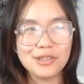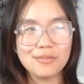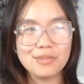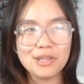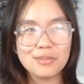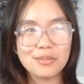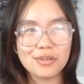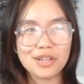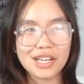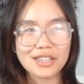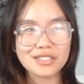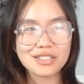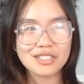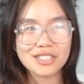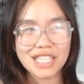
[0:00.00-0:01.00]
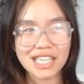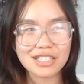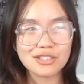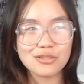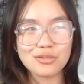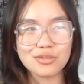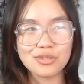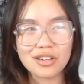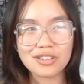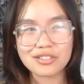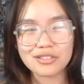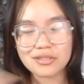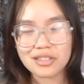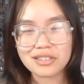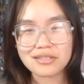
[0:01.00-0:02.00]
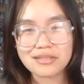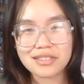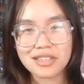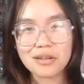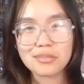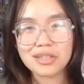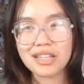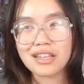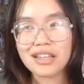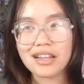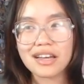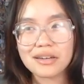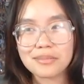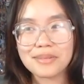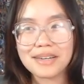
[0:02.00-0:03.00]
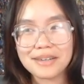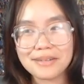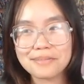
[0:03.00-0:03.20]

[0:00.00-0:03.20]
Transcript: people like take too long to like tell me that they like me.